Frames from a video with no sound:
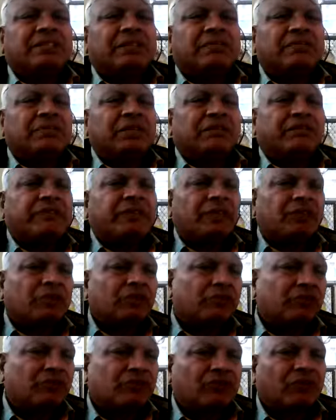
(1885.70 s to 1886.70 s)
come that we are
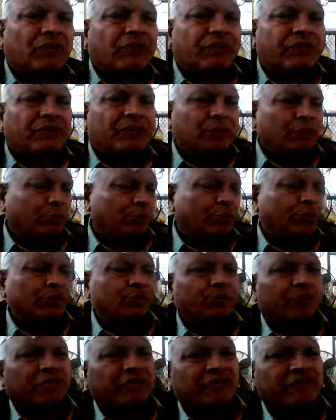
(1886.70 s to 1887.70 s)
using software to produce
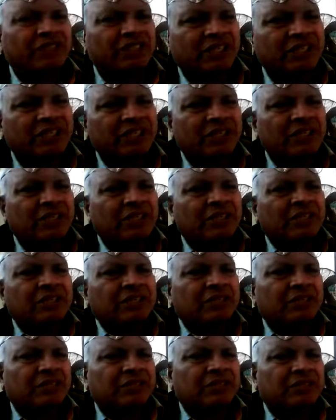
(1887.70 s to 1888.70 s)
Primera
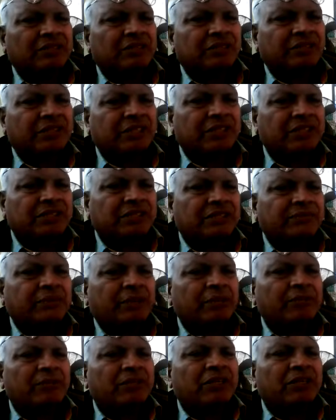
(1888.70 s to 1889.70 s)
related
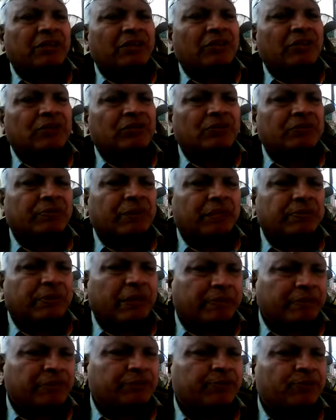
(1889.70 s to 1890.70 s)
Primera or by
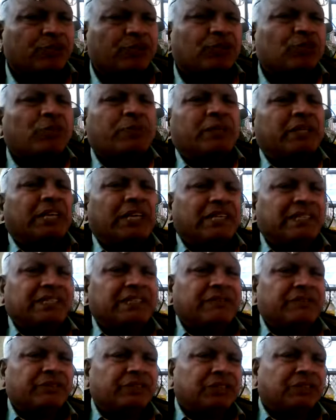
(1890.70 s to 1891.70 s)
MS project or by any
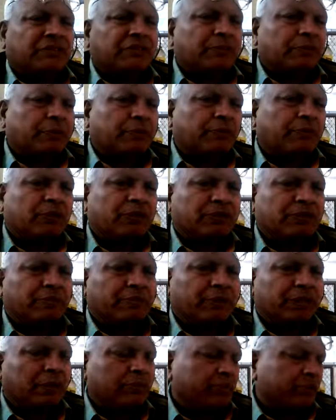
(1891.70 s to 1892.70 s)
other whichever
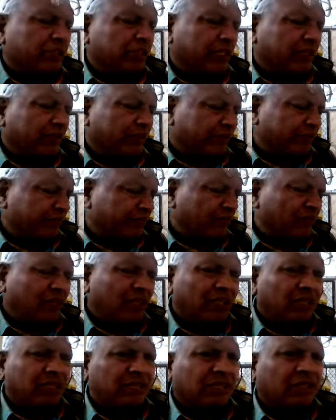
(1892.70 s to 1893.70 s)
PMT have.
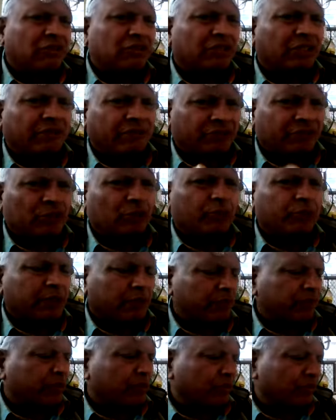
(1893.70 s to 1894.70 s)
Now there was no
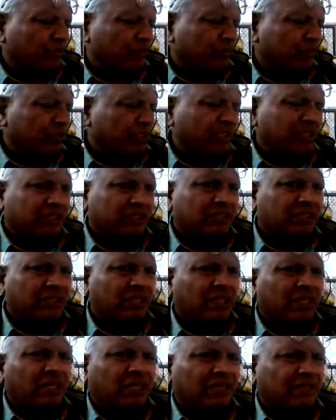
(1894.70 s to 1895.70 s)
PMT in those days.
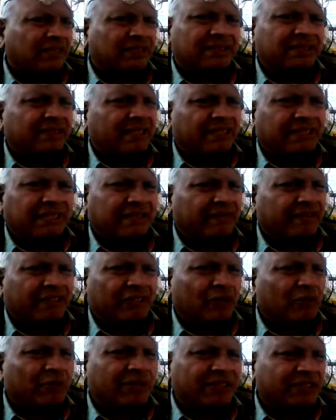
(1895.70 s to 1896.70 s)
And this is any
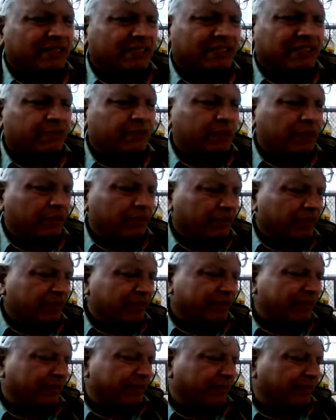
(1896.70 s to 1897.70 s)
common sense PMT
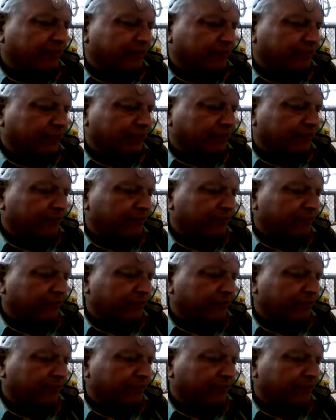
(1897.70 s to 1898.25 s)
doesn't give anything.